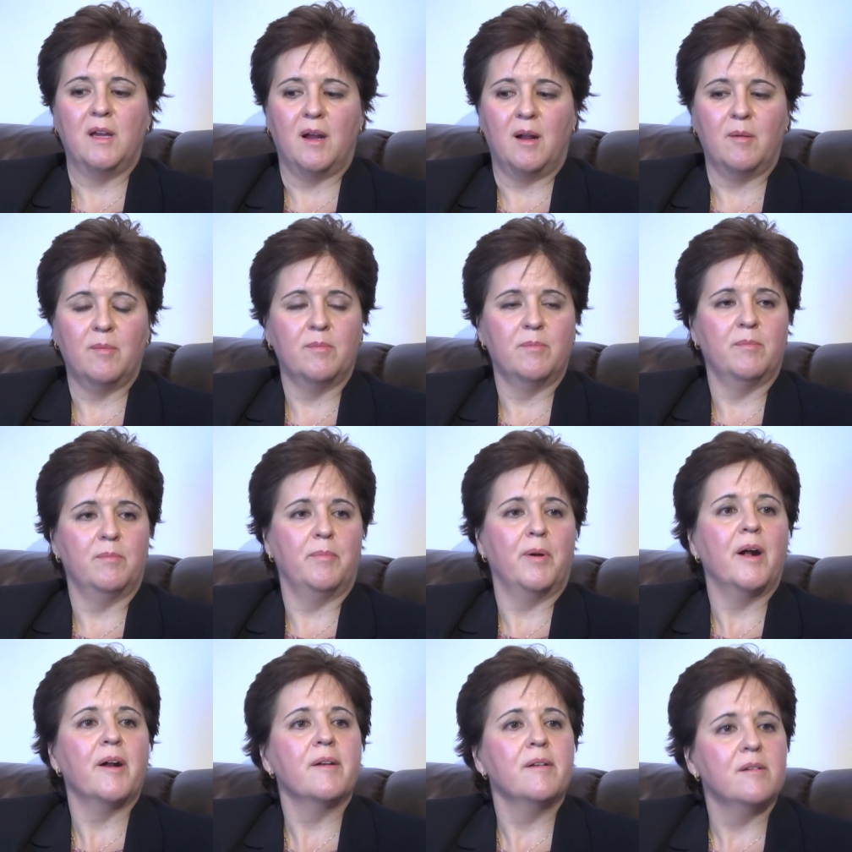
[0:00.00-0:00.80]
are
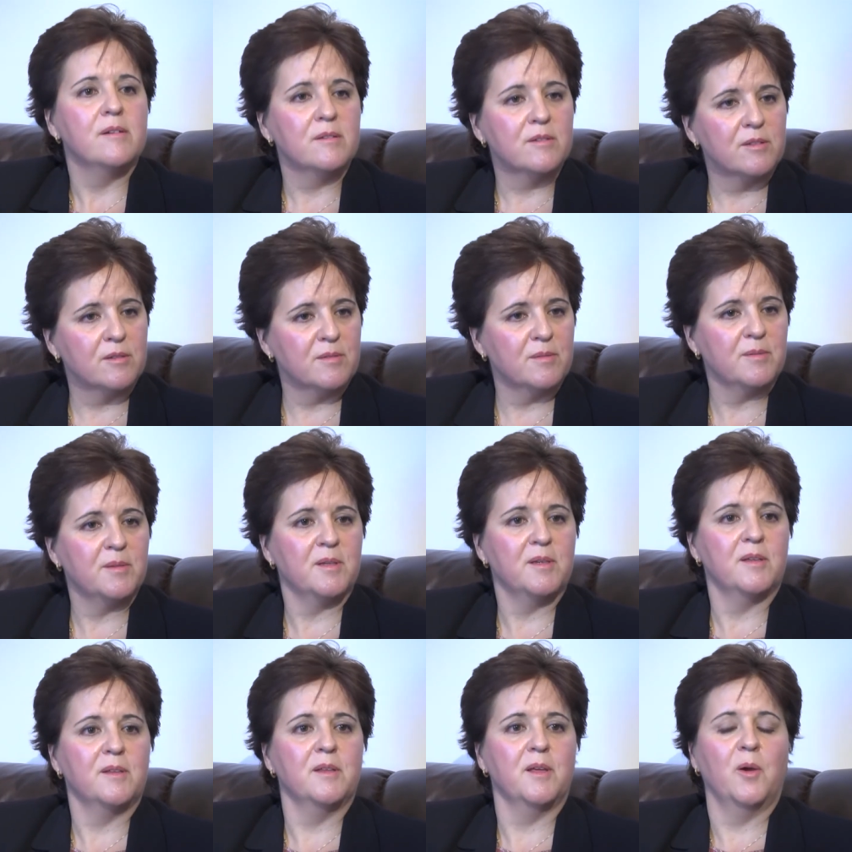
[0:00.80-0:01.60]
partners,
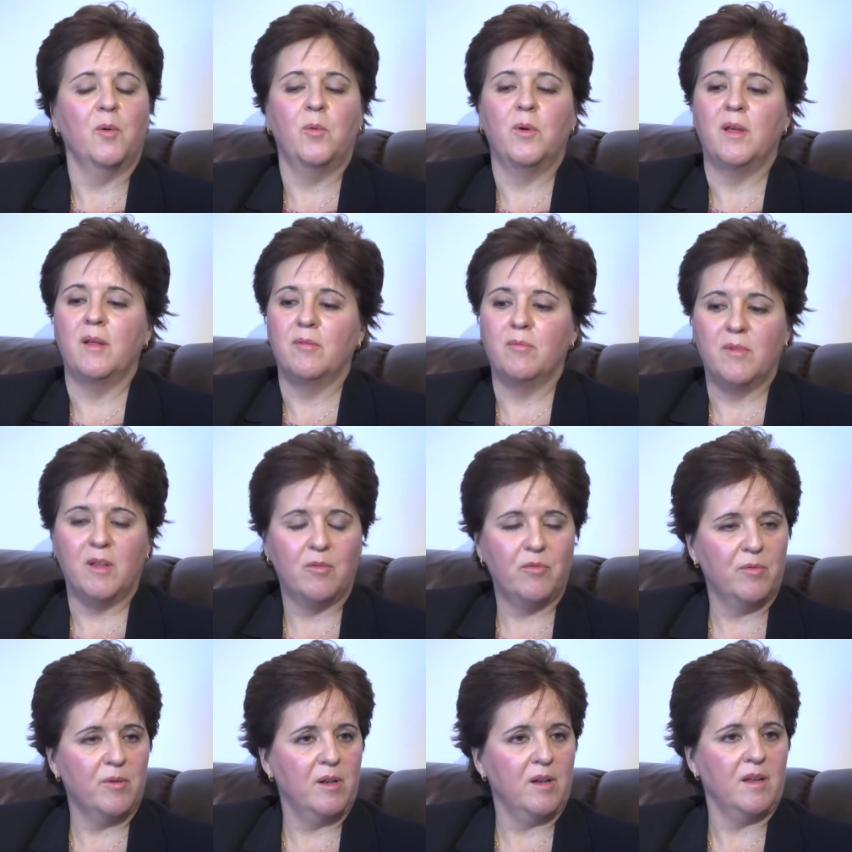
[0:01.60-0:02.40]
and then we
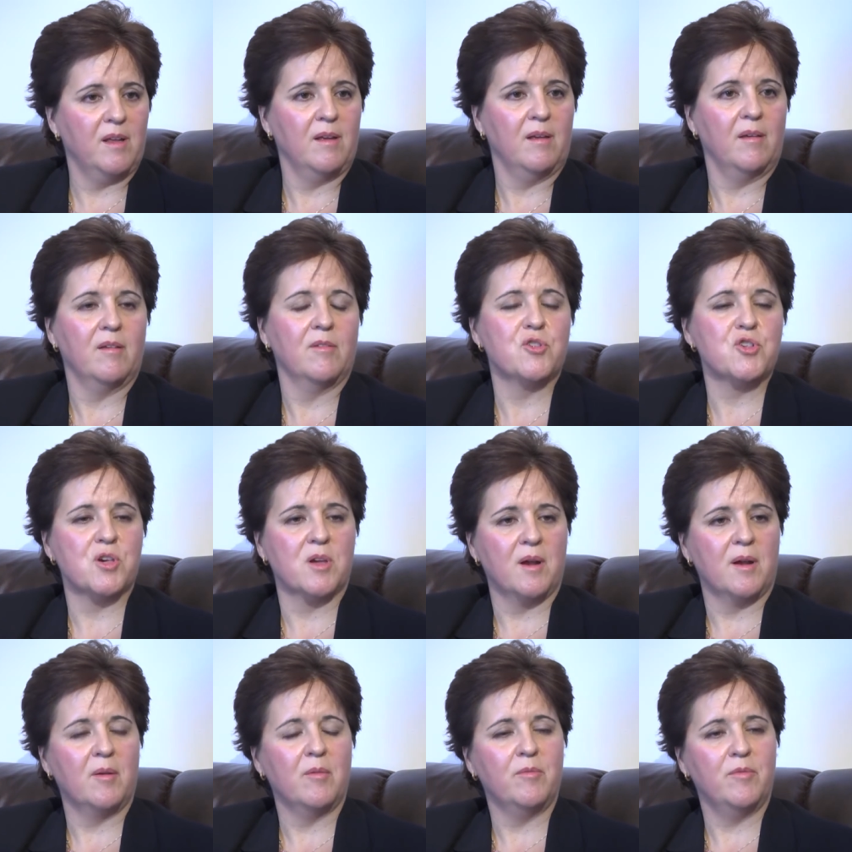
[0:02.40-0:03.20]
definitely
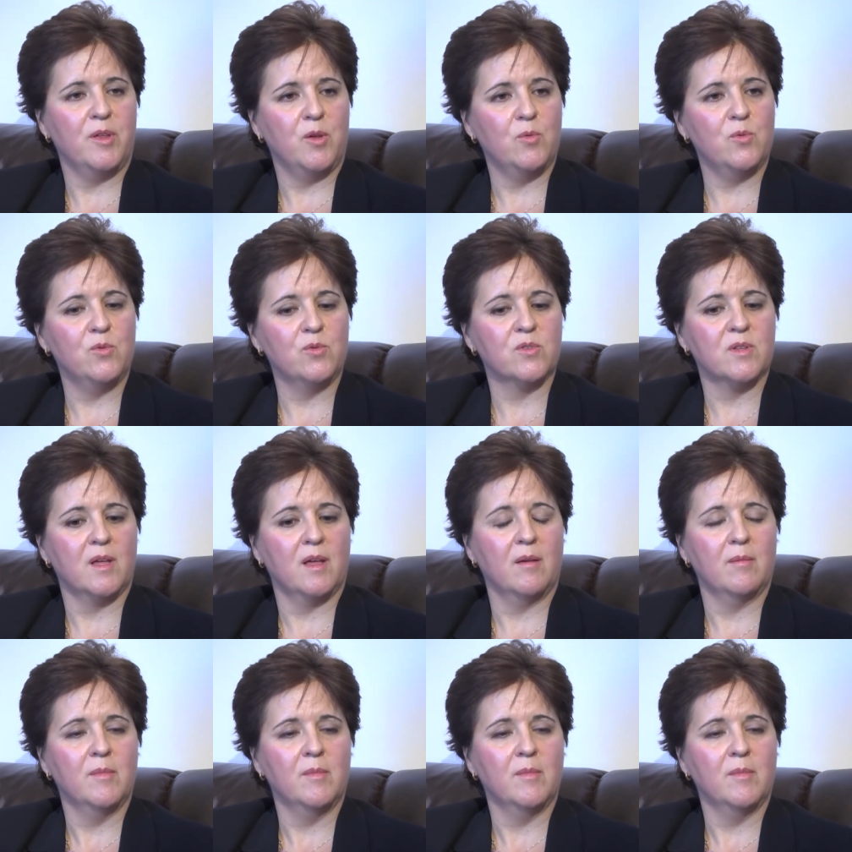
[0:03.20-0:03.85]
share views,